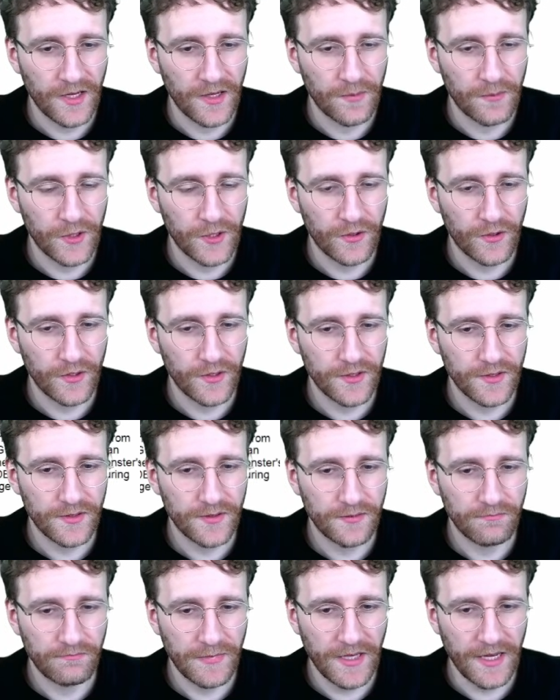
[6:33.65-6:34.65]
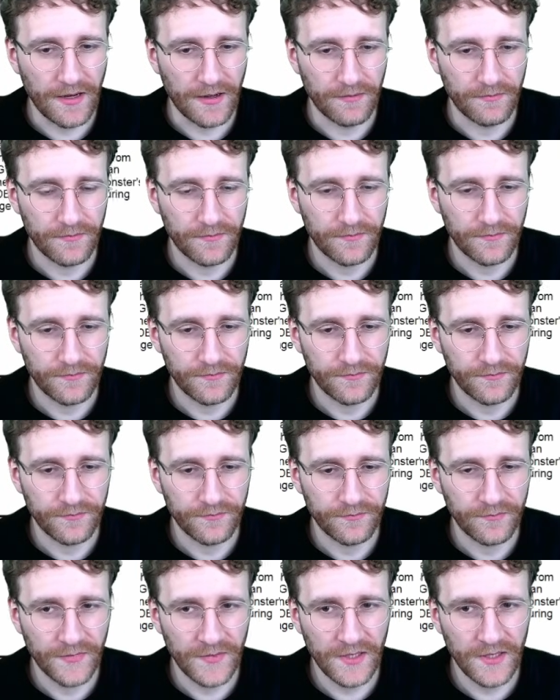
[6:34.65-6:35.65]
Because, yeah,
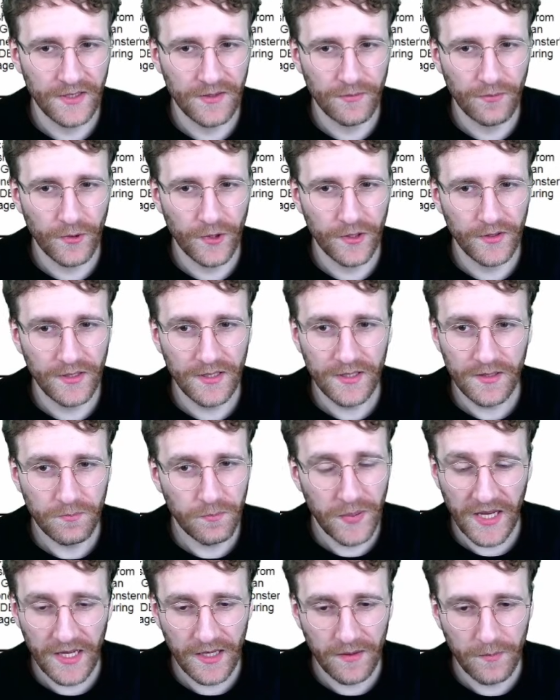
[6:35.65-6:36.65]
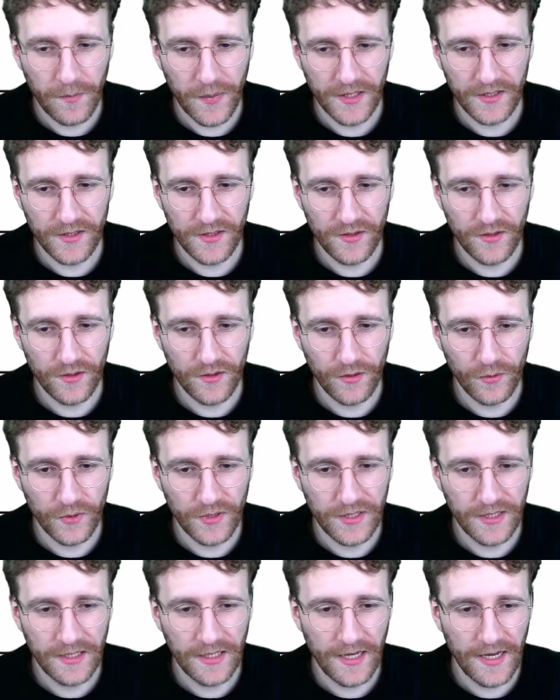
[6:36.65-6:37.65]
this one is big, but it's not
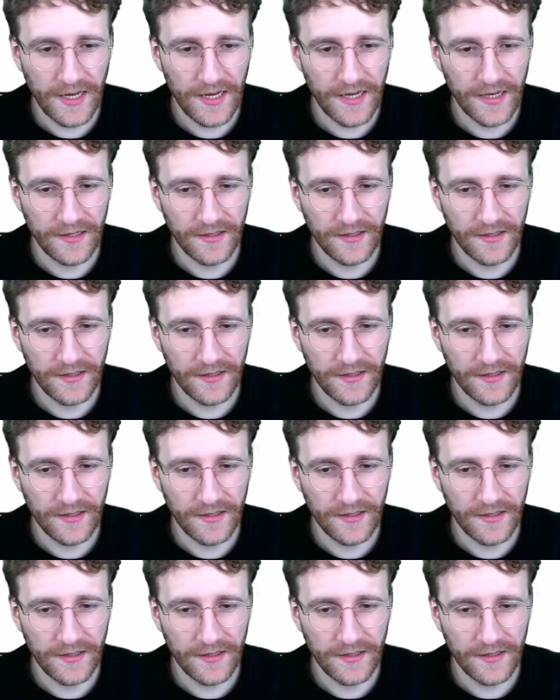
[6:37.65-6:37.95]
OTK.